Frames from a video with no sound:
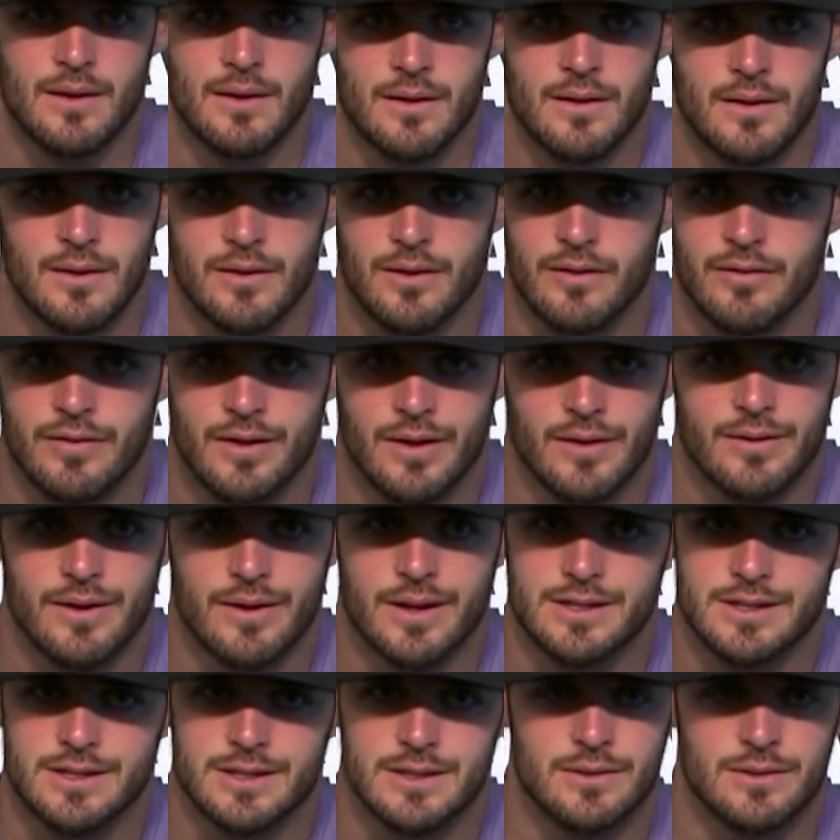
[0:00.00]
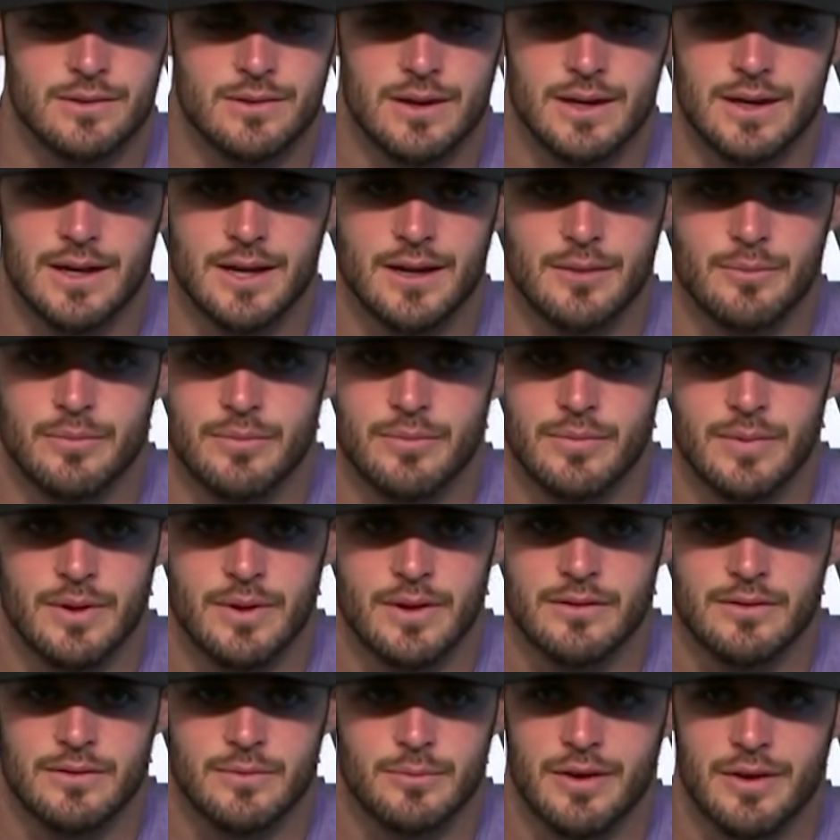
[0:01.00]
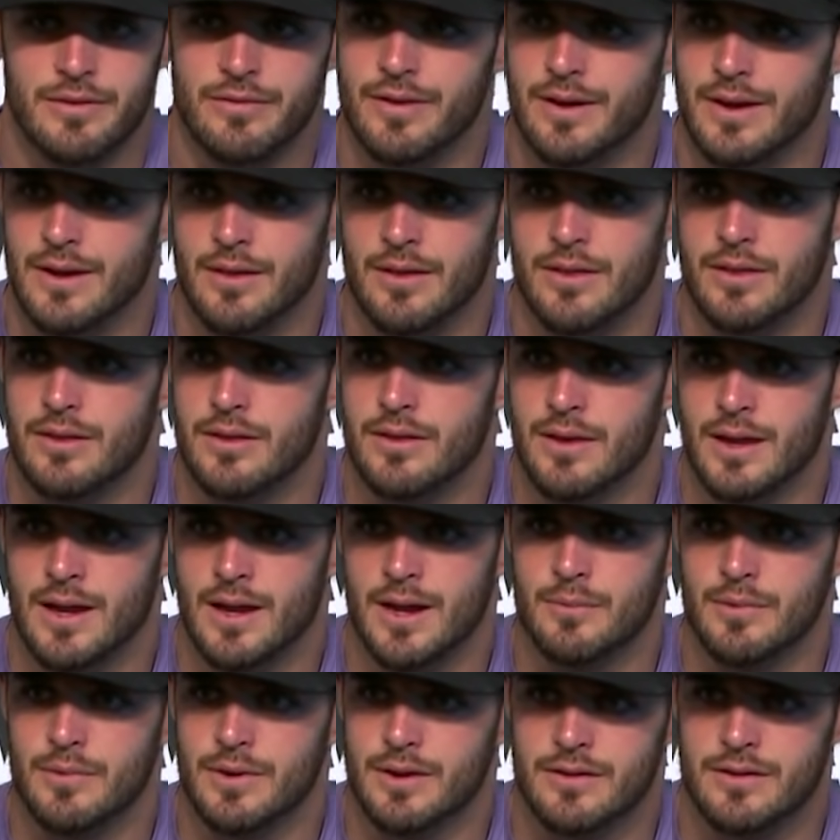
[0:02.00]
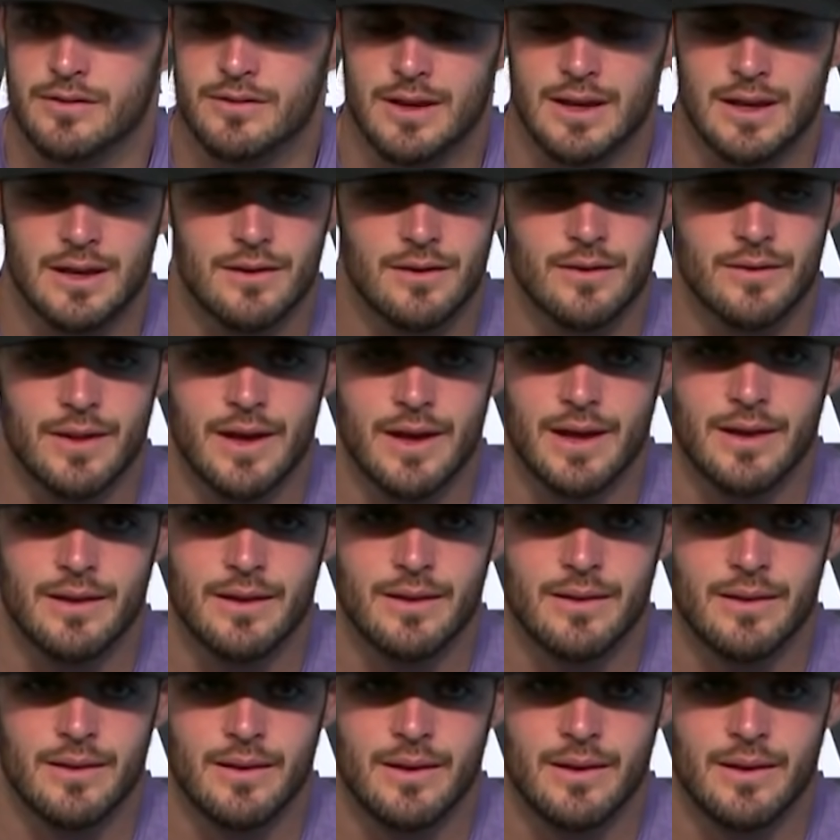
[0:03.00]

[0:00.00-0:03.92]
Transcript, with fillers: on the foundation of who I am is my faith, and I'm going to stand on that